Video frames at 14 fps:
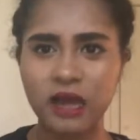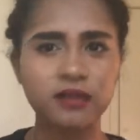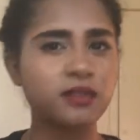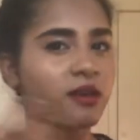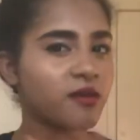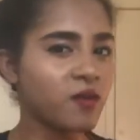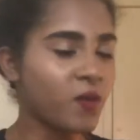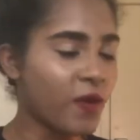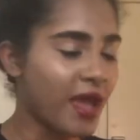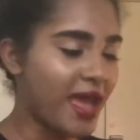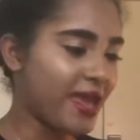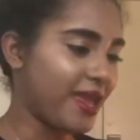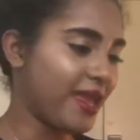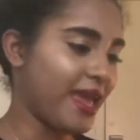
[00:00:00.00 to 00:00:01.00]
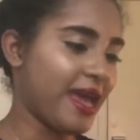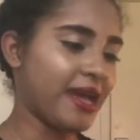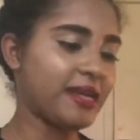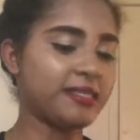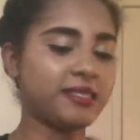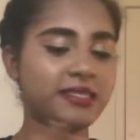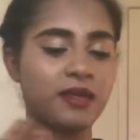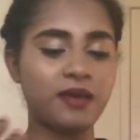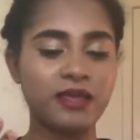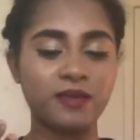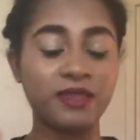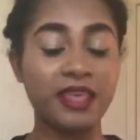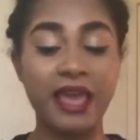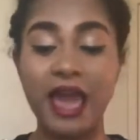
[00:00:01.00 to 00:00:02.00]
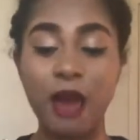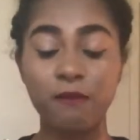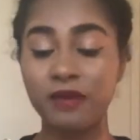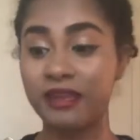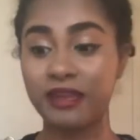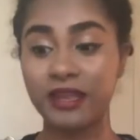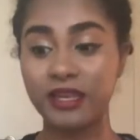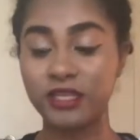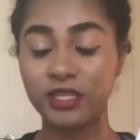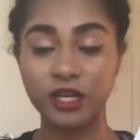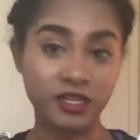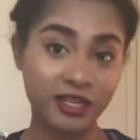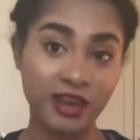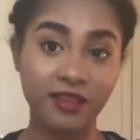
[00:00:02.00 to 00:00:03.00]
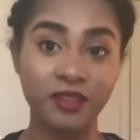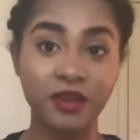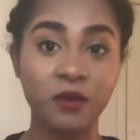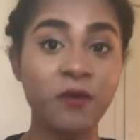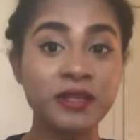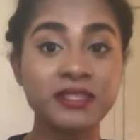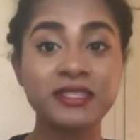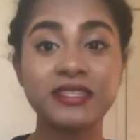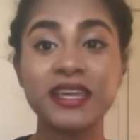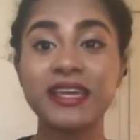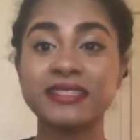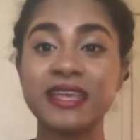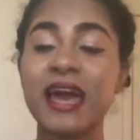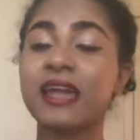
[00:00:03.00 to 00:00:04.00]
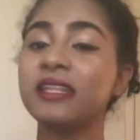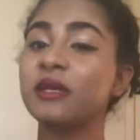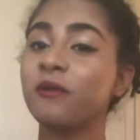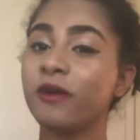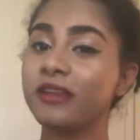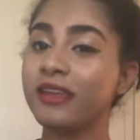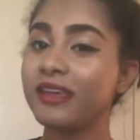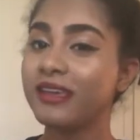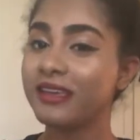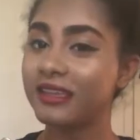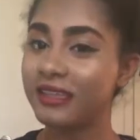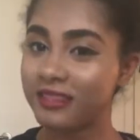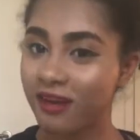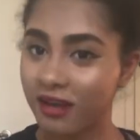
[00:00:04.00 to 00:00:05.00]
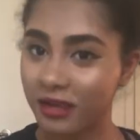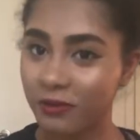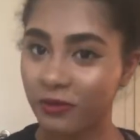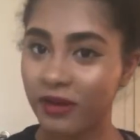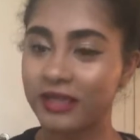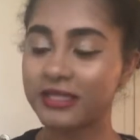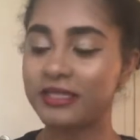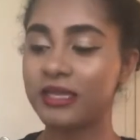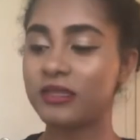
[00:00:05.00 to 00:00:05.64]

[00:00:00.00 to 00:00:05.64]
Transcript: a certain way, and something happened and it turned out that it wasn't exactly what he thought it was,